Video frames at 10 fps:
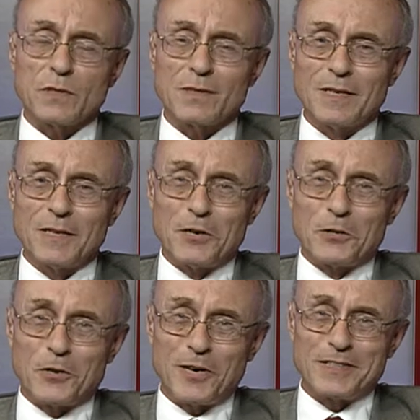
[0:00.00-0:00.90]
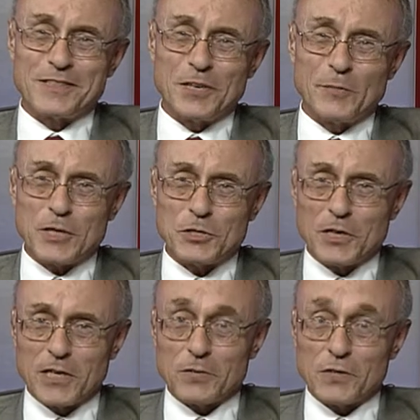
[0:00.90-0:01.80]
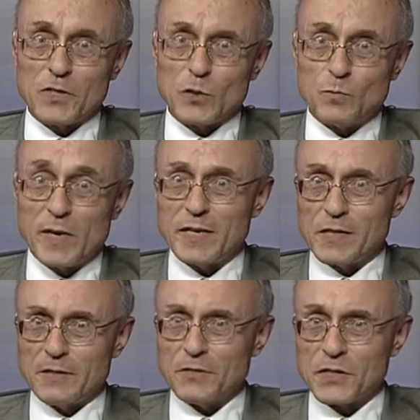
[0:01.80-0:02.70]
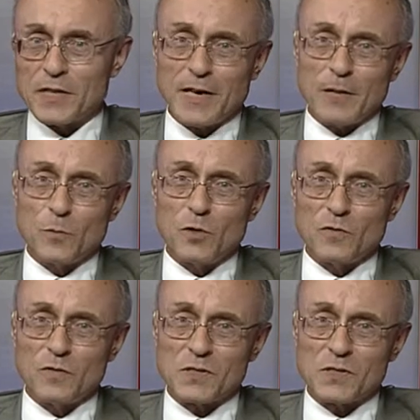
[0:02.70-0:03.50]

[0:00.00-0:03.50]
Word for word: And the great thing about China is there's many levers it can move.